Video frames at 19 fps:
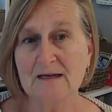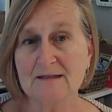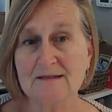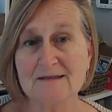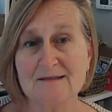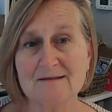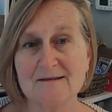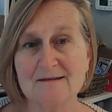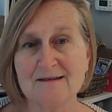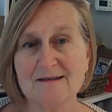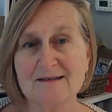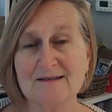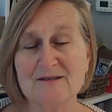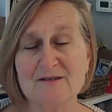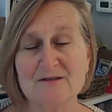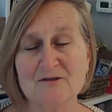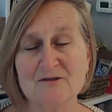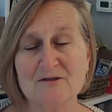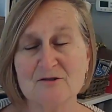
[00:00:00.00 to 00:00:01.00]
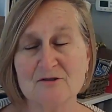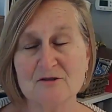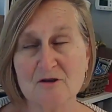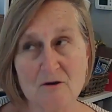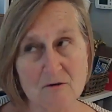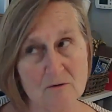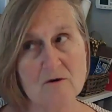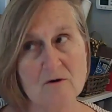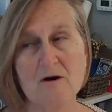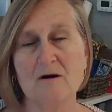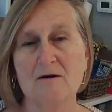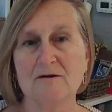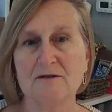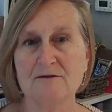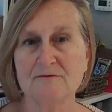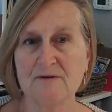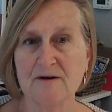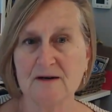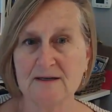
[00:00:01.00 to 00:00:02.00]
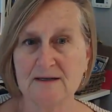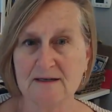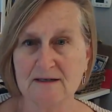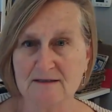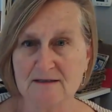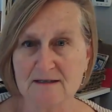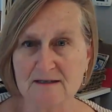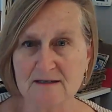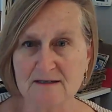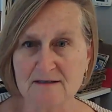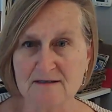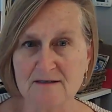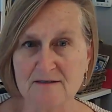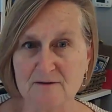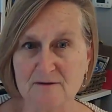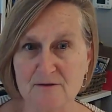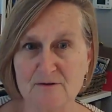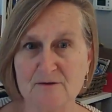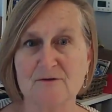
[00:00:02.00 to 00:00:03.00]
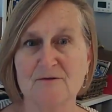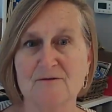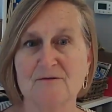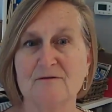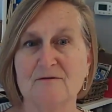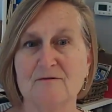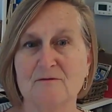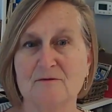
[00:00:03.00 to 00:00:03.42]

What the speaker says: It's so hard to finance these deals,